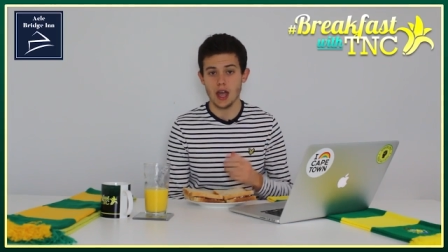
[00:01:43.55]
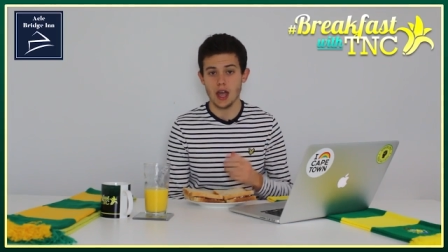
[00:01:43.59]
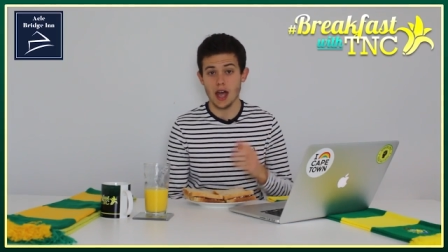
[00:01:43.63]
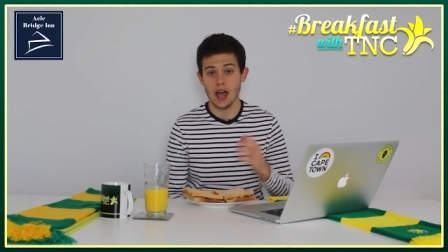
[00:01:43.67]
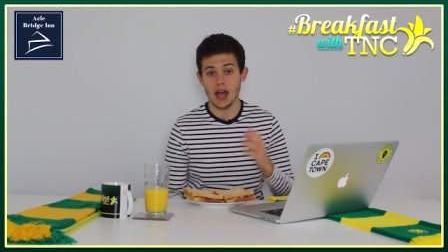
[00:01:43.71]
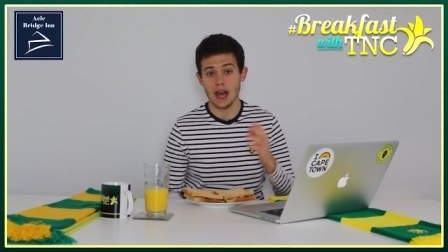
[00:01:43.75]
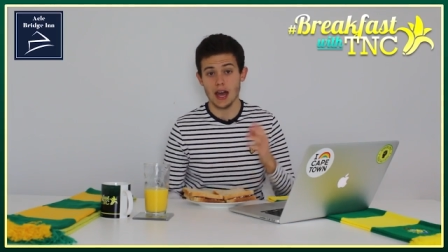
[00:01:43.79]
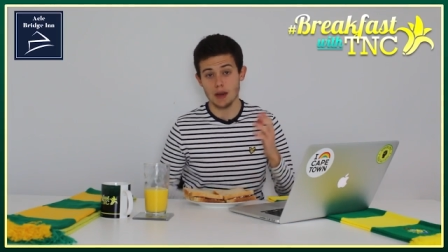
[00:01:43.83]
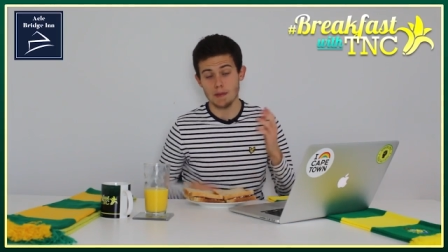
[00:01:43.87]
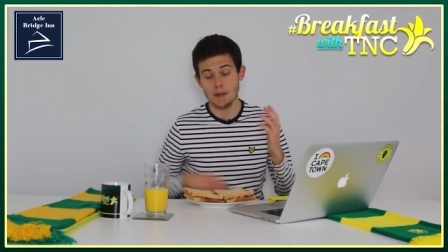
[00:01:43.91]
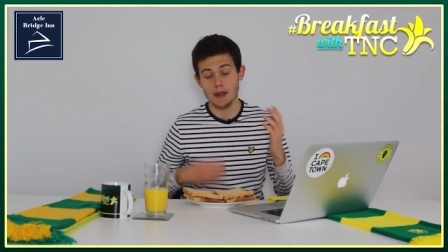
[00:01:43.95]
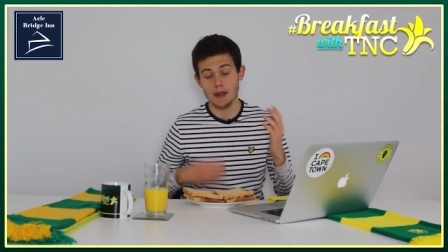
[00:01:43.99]

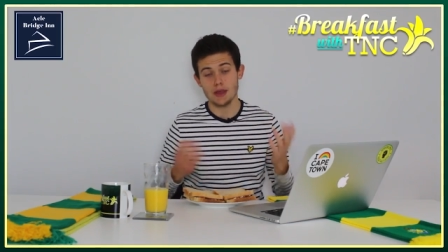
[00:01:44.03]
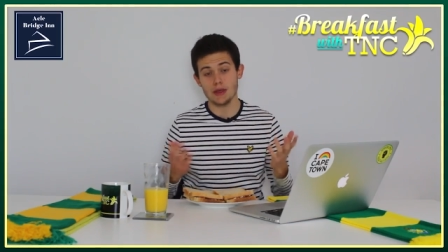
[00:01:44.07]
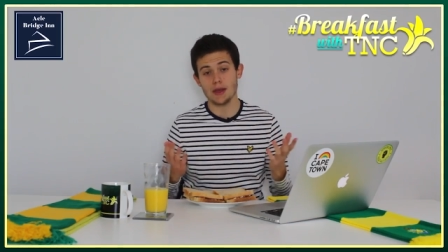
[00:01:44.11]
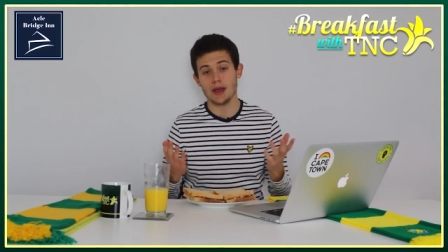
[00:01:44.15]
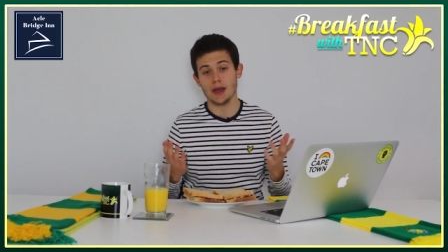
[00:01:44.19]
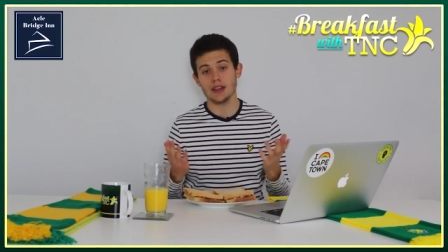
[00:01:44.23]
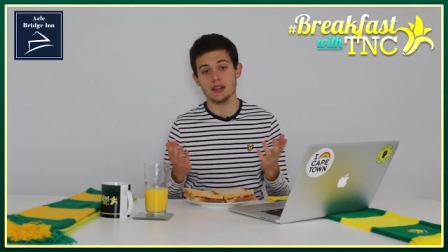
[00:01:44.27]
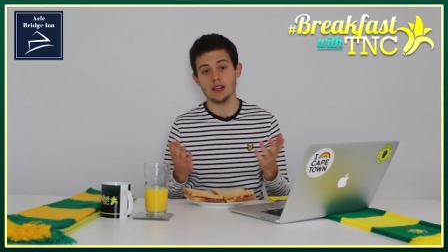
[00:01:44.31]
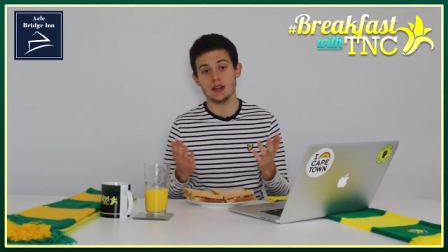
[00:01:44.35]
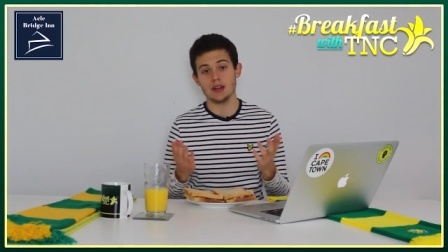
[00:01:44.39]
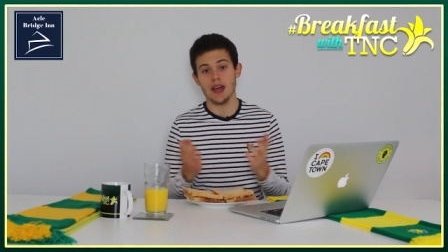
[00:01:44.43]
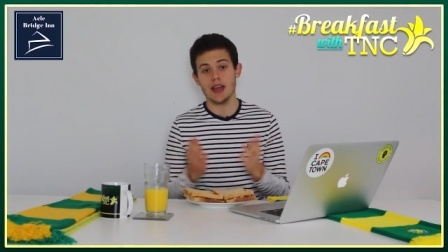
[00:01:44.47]
And a big
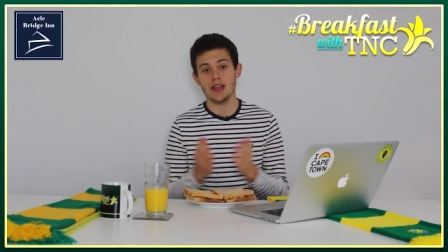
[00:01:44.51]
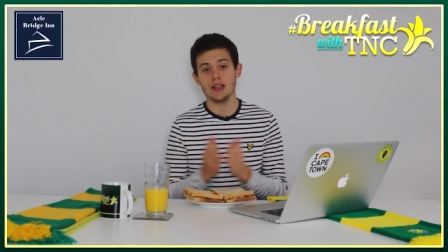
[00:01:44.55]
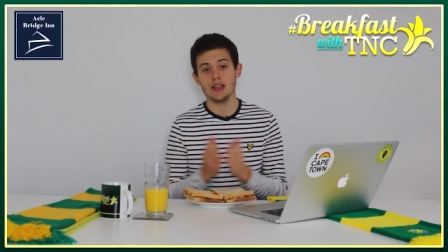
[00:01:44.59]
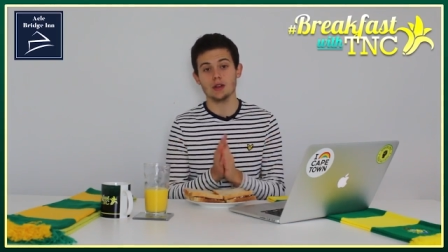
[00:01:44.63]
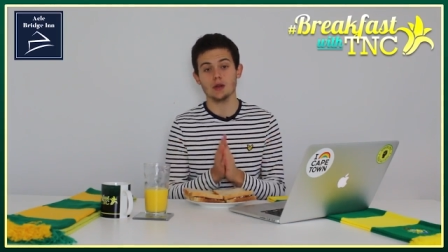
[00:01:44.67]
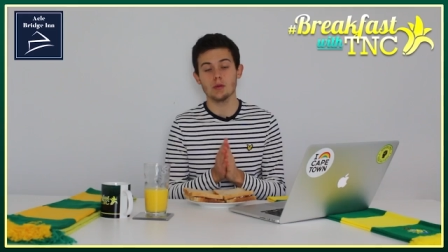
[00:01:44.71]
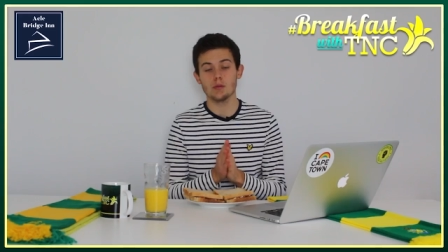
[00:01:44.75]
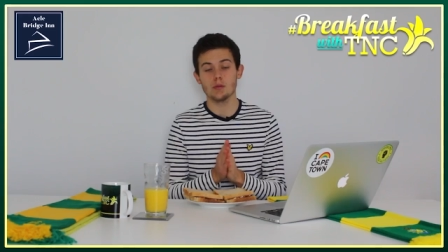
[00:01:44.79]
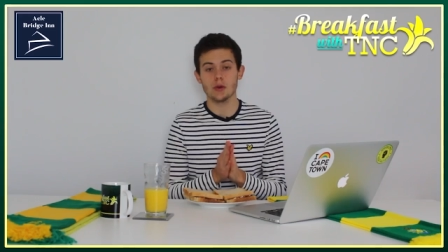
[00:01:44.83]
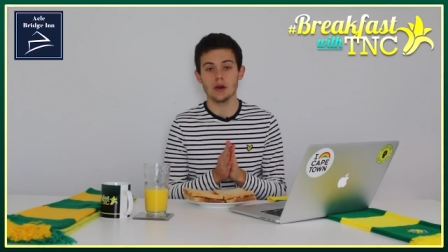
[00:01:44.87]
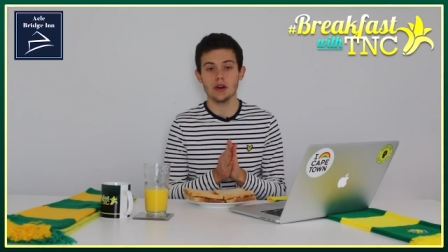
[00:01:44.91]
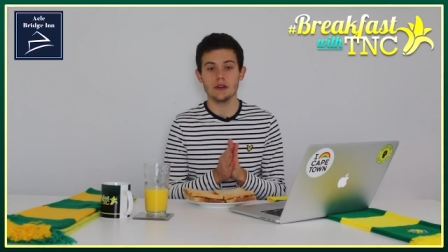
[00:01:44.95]
thank you to
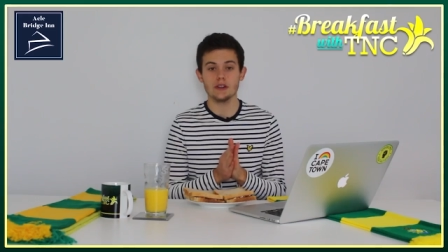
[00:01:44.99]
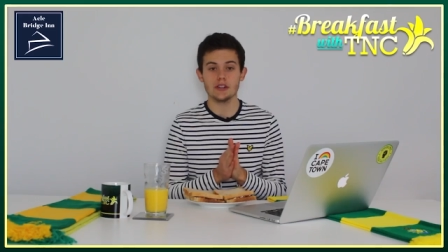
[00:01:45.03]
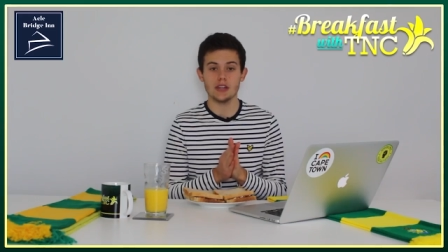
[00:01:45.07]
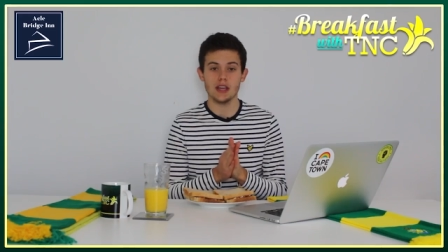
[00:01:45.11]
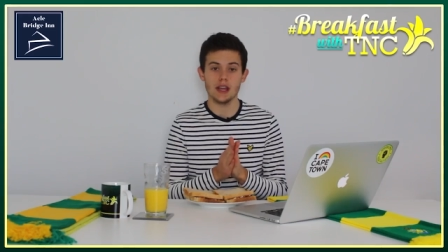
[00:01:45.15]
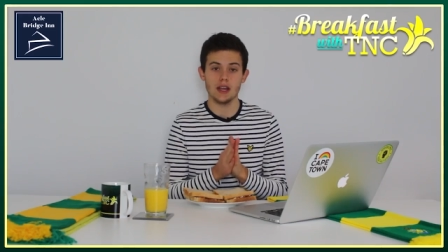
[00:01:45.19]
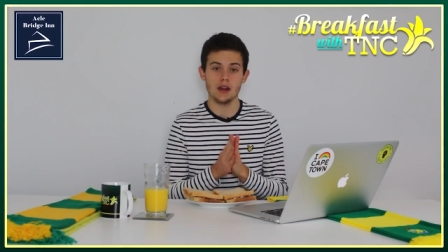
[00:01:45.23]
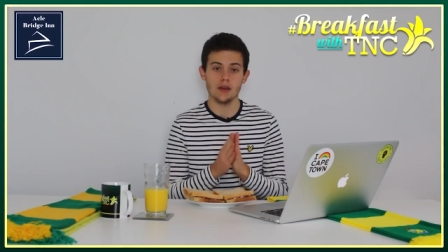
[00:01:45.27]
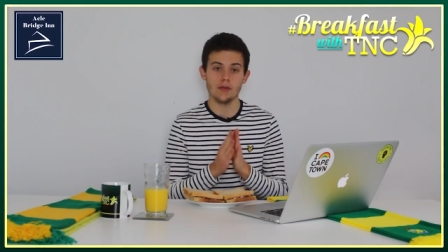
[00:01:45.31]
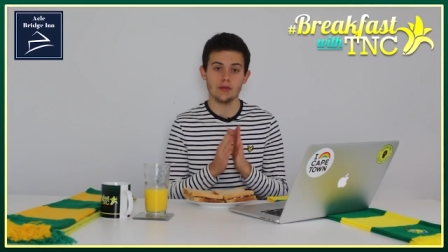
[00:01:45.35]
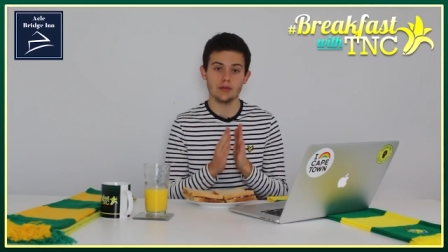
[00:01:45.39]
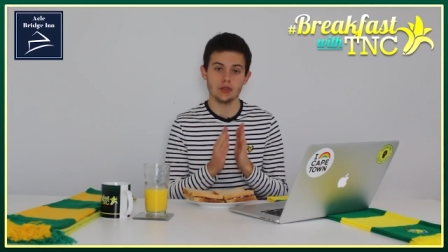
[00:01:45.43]
Acle Bridge
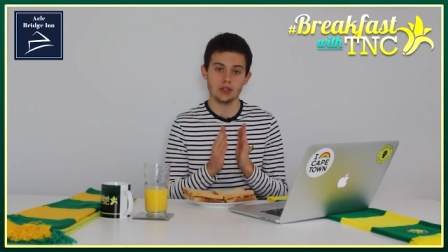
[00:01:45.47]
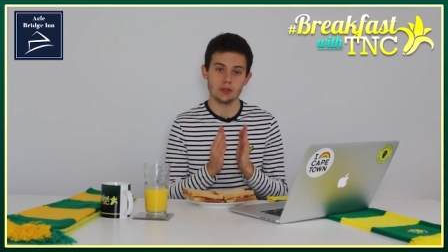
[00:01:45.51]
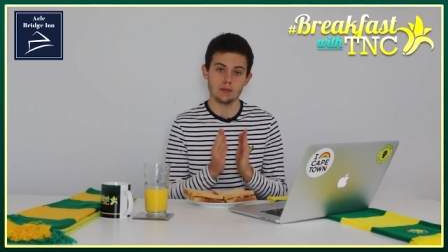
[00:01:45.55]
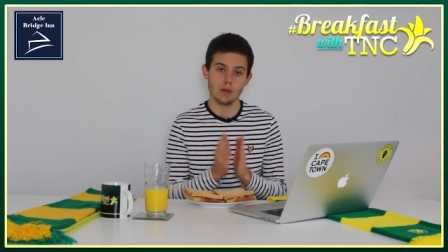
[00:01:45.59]
Inn for